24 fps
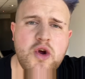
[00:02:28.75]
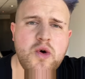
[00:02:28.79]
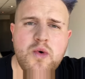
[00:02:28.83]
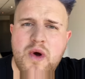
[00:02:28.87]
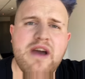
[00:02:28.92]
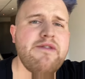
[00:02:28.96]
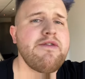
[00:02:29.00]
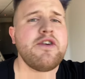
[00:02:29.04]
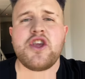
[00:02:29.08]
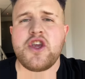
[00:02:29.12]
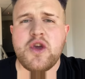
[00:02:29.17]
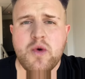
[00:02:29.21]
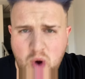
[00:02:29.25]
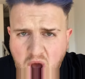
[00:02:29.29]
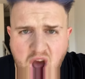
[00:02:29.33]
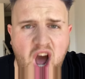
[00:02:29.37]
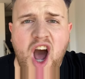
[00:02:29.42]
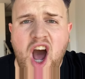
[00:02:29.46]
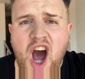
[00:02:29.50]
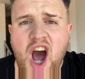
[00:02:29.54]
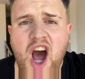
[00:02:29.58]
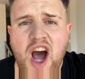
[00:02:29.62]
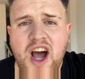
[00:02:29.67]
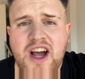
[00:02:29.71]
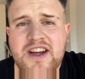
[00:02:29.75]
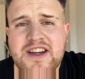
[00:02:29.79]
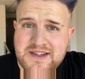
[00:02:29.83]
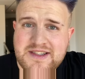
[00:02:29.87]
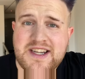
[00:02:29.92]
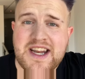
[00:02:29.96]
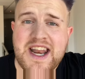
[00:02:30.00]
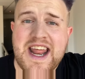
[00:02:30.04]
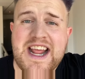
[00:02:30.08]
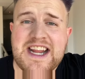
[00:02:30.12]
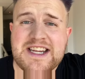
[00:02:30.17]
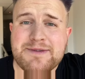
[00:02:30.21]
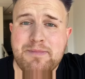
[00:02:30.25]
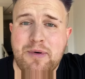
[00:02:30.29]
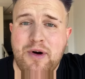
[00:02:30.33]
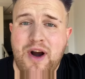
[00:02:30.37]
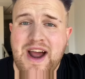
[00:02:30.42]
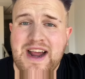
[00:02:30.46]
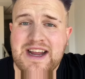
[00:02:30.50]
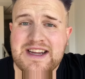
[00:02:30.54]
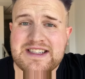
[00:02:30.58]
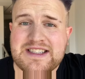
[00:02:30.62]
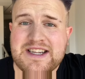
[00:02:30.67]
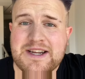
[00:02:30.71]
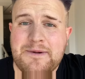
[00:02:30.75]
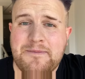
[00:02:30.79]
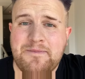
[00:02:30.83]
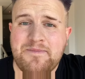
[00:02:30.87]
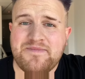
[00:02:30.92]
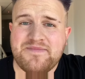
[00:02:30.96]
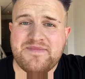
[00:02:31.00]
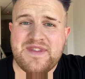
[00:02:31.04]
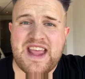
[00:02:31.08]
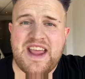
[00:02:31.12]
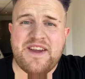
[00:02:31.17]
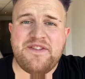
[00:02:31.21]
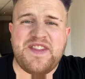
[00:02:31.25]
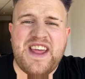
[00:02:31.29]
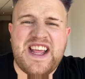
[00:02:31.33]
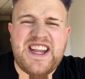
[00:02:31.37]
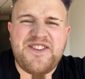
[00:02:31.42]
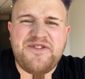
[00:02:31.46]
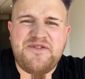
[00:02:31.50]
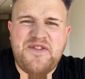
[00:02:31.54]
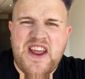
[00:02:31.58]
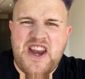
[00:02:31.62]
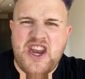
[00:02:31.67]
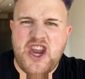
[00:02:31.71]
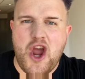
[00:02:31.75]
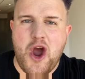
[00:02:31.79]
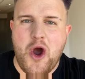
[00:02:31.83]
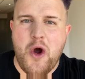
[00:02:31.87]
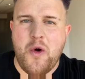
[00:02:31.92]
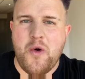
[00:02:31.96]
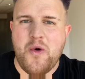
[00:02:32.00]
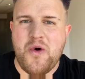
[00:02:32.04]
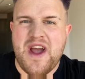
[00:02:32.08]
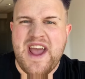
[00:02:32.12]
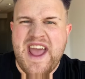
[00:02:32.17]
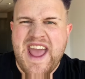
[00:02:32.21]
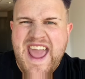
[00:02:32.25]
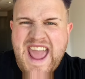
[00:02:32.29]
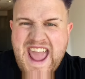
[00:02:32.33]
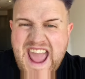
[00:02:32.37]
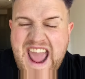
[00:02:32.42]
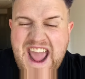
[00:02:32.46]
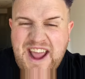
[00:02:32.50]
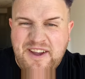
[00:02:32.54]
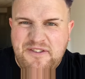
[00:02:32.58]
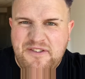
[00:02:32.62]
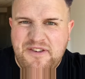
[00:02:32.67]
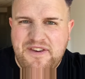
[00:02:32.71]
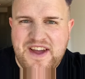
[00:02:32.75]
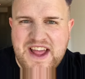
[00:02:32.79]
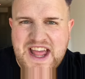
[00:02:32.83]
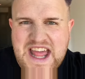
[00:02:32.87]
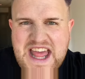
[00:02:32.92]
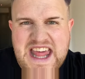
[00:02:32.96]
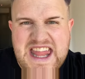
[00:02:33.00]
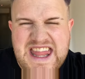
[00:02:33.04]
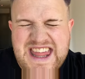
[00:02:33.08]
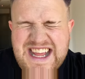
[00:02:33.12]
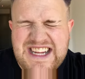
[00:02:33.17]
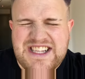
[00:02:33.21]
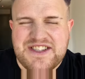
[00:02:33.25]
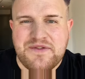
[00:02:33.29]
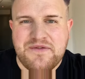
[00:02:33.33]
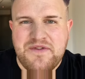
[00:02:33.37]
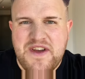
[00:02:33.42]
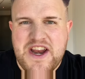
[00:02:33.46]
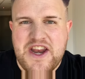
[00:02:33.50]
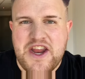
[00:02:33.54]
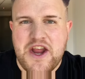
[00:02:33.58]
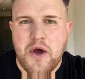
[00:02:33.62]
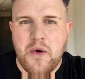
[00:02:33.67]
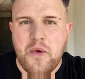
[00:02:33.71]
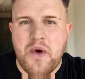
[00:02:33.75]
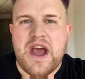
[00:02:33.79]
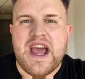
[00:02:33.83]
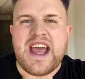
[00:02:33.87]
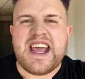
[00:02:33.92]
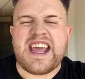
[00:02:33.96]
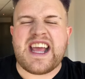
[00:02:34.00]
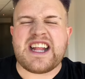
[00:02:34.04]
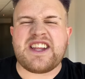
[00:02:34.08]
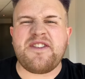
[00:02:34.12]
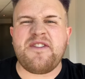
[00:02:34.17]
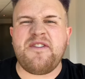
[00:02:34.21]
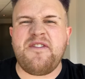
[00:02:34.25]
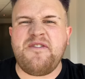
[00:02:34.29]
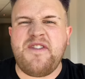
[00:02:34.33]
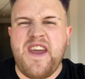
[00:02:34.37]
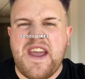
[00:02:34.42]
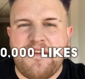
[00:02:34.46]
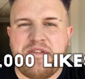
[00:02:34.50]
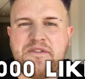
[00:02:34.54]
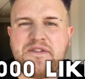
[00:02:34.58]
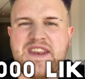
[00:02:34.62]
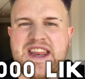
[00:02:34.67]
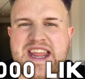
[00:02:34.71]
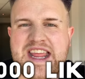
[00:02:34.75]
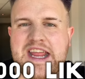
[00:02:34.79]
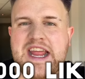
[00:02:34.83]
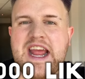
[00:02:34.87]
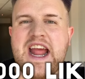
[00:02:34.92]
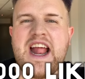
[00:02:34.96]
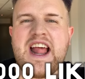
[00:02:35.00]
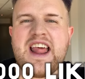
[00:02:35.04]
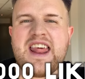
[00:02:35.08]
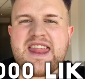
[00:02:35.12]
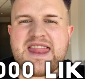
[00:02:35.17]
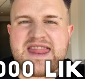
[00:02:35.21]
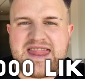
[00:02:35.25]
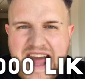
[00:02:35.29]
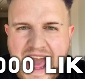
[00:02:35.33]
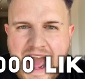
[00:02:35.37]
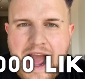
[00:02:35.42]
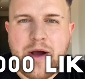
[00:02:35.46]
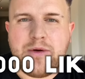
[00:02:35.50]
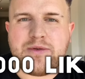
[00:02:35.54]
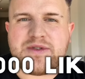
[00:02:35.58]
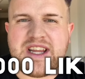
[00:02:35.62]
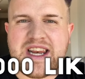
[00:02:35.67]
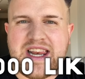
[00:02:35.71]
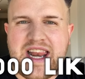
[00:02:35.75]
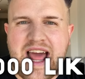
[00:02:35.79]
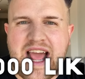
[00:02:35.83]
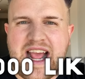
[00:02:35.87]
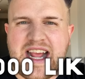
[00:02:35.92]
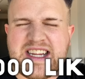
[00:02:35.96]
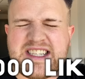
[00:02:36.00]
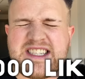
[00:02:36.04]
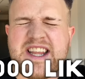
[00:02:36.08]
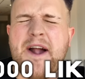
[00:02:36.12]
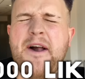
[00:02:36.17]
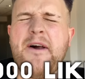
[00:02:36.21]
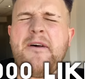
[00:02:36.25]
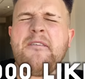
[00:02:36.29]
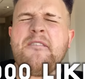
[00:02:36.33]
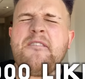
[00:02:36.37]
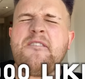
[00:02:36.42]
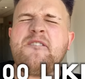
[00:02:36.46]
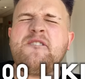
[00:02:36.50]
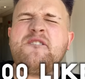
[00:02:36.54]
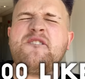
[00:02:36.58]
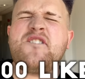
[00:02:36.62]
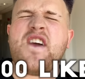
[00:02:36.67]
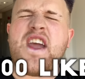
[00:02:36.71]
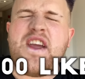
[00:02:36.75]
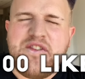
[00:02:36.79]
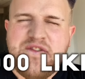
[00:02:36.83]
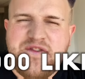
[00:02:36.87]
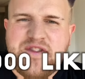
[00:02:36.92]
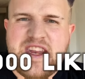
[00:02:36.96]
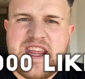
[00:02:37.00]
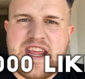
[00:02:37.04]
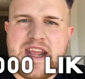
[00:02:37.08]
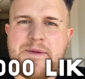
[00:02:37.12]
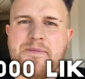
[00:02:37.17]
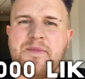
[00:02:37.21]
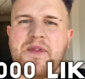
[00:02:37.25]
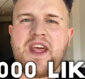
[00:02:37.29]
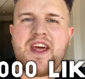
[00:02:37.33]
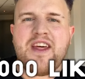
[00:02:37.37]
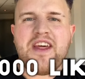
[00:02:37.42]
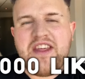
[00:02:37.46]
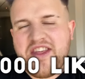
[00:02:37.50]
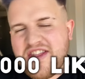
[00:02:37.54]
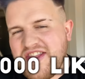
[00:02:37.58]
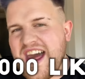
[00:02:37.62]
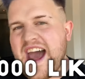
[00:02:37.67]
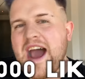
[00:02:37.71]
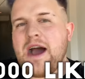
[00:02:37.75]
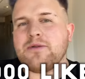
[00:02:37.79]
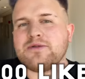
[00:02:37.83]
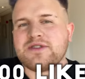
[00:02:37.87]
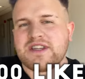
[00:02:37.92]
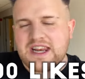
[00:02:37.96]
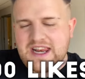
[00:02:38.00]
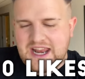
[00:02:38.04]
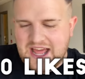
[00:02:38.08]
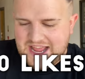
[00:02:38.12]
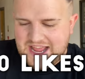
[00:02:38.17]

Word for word: whoever you are. Today's prize. If this video, if this video gets 50,000 likes, 50,000